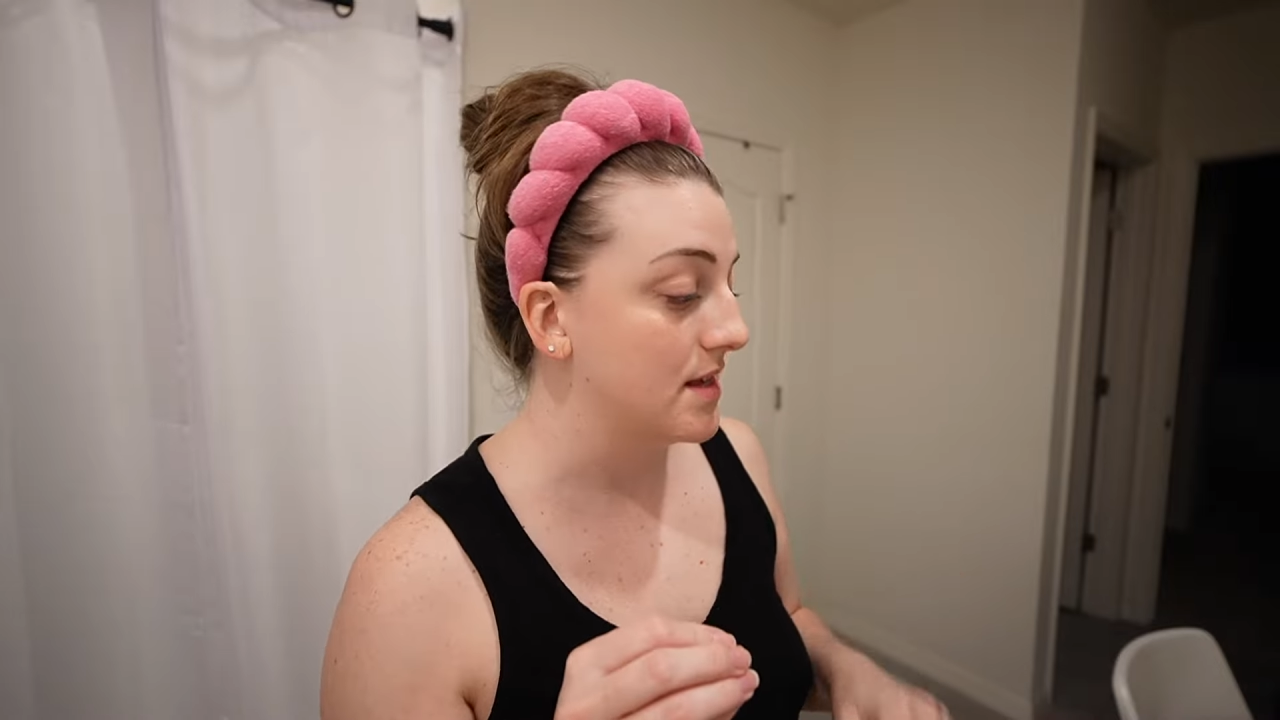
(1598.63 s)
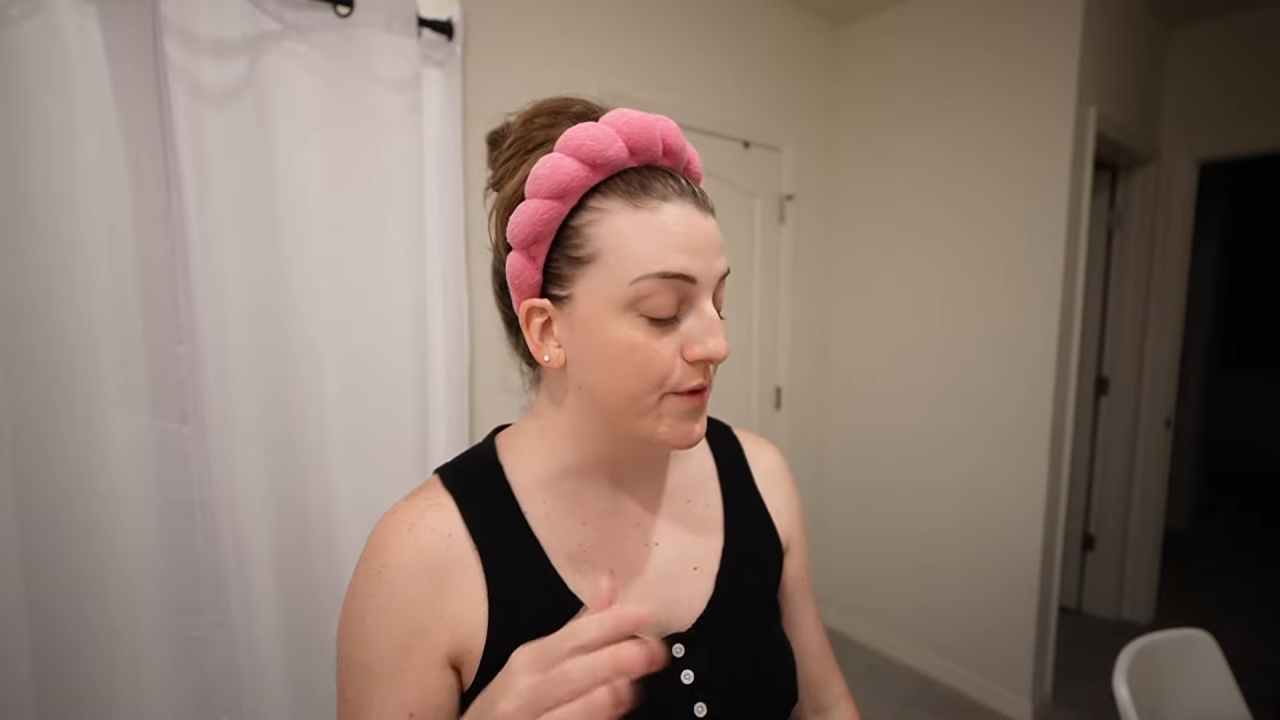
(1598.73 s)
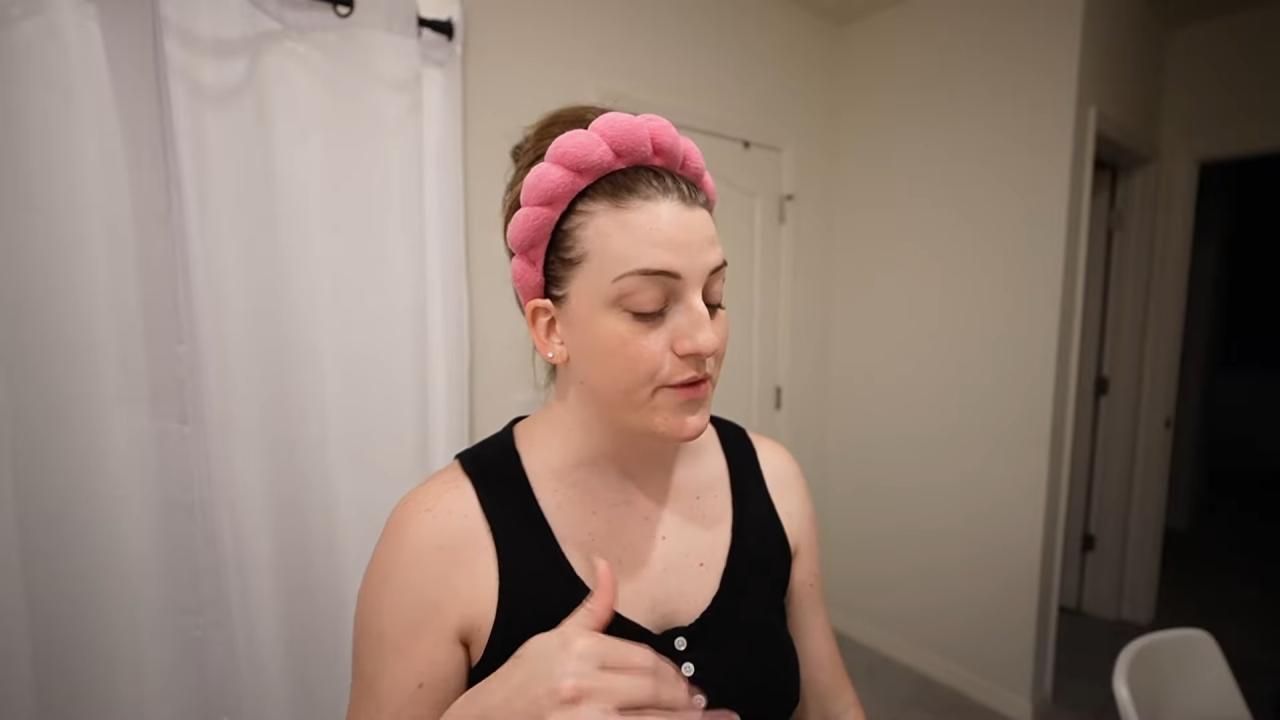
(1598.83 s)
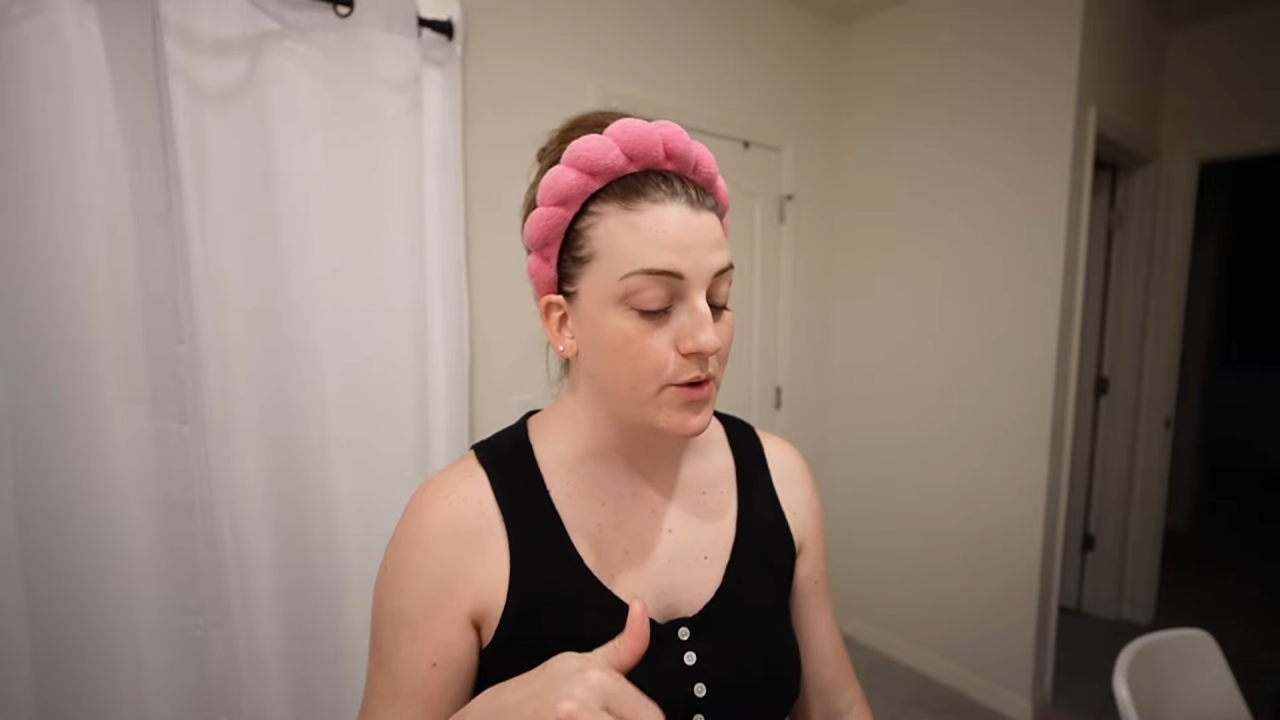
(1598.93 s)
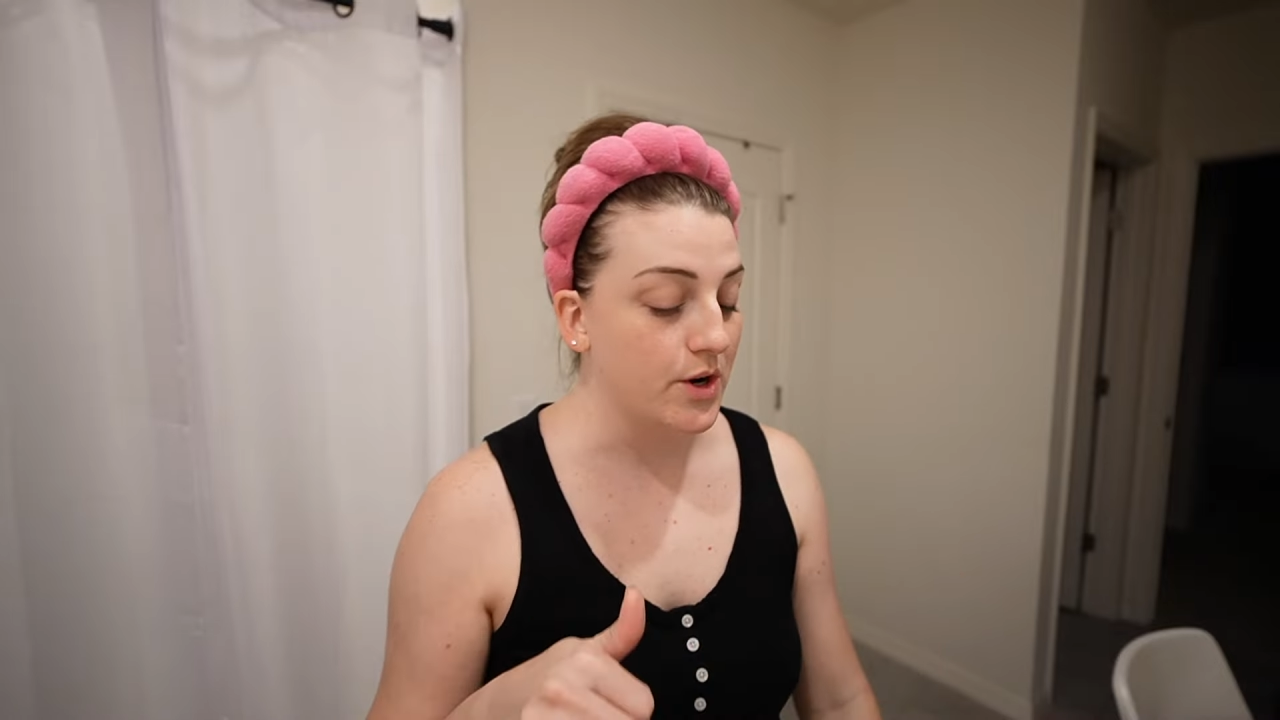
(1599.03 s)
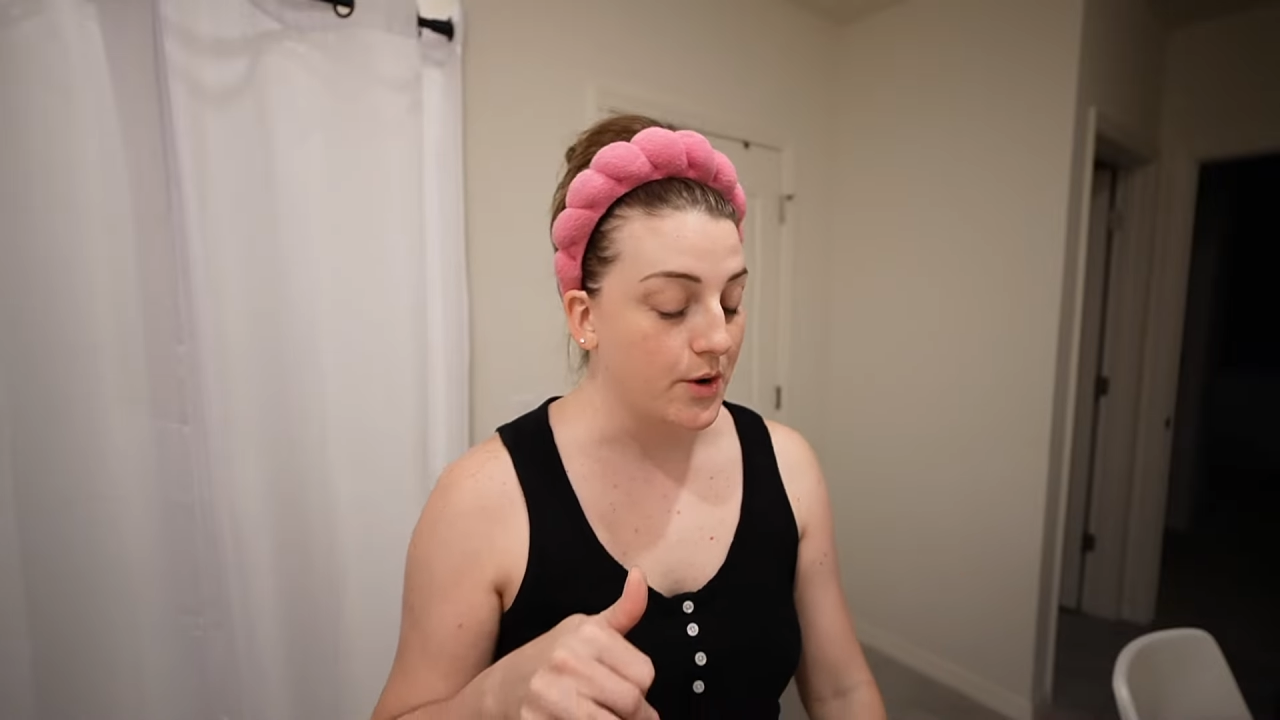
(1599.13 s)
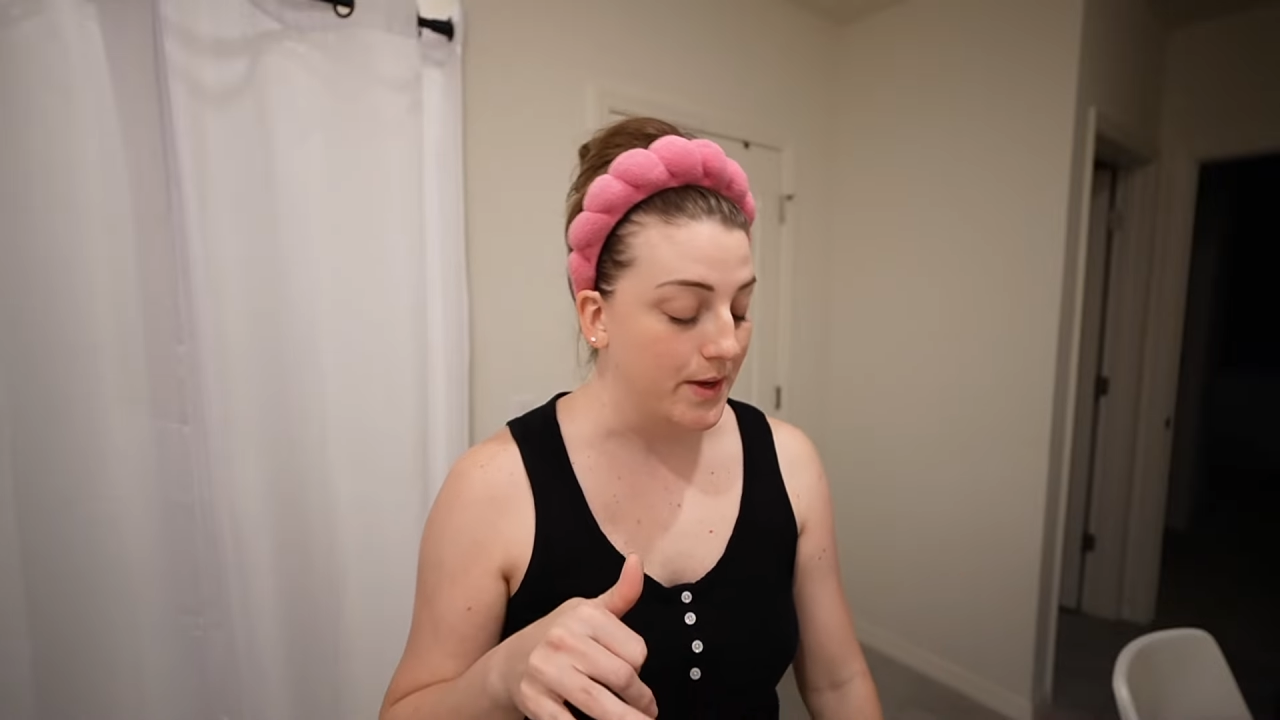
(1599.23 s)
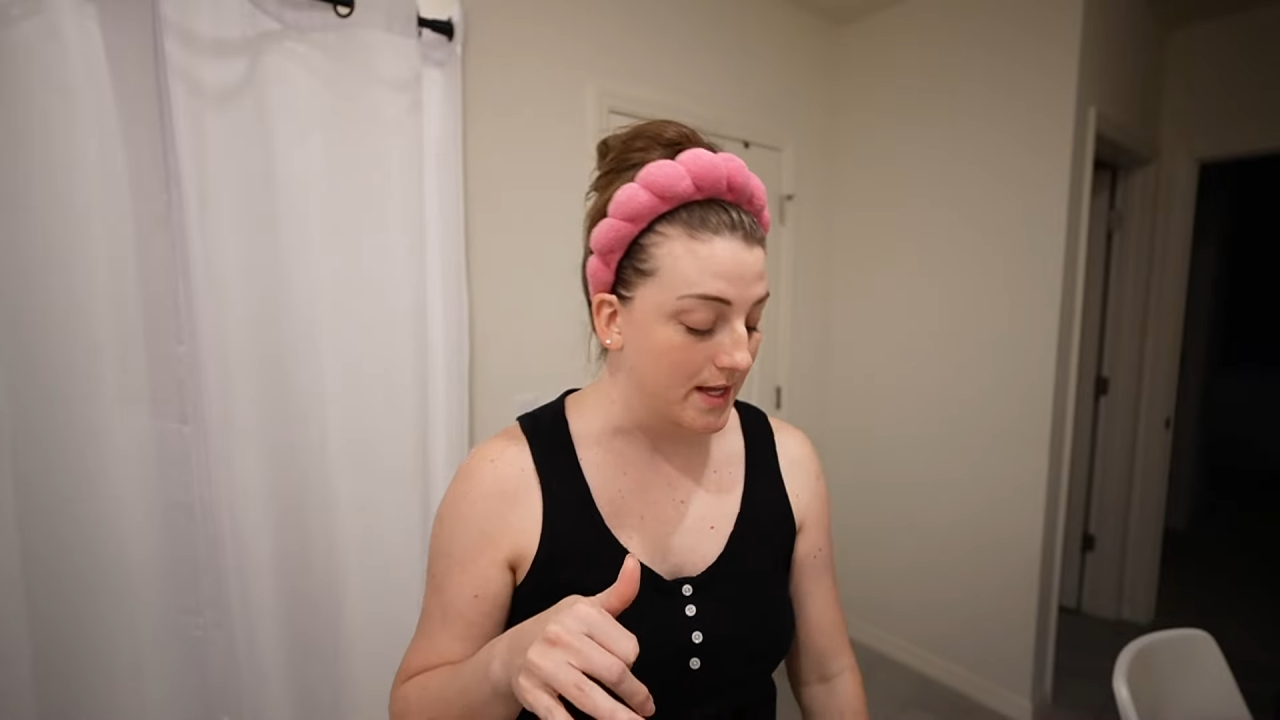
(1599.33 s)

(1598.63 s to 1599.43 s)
before going